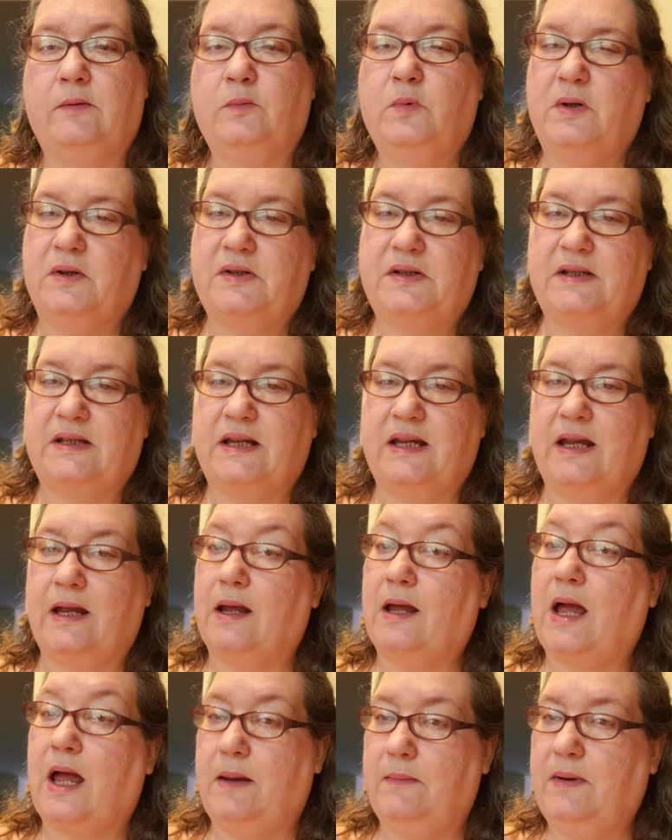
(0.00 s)
We'll see.
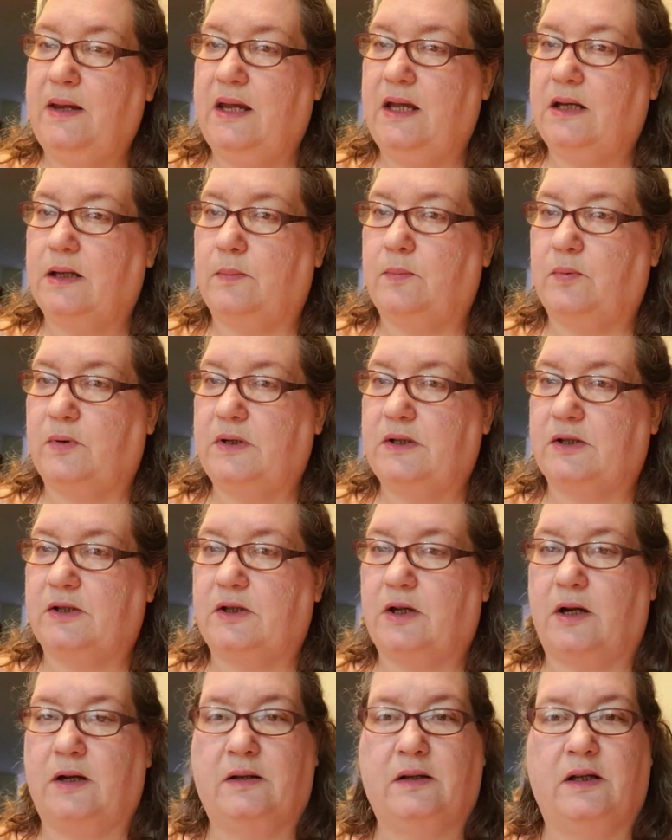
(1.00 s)
I may end up
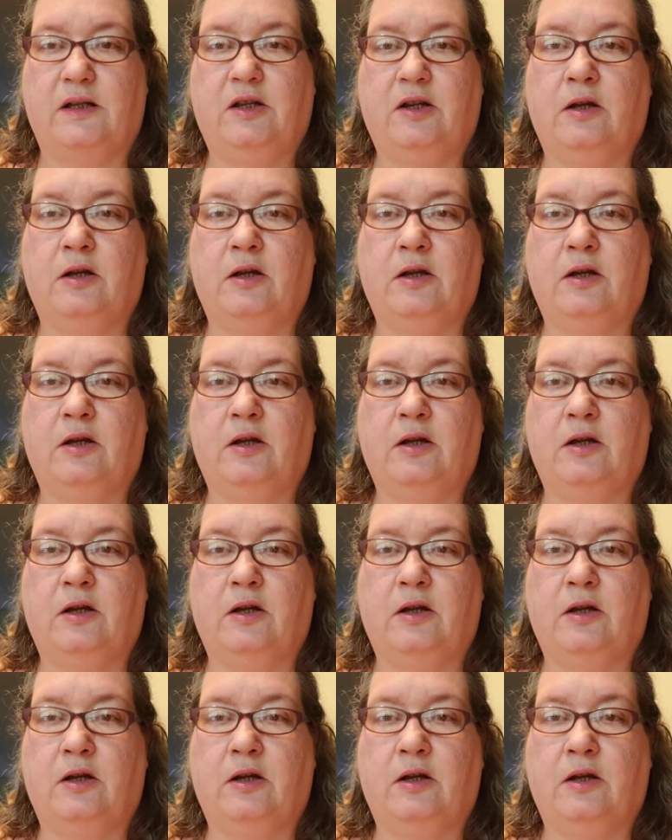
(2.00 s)
restarting it.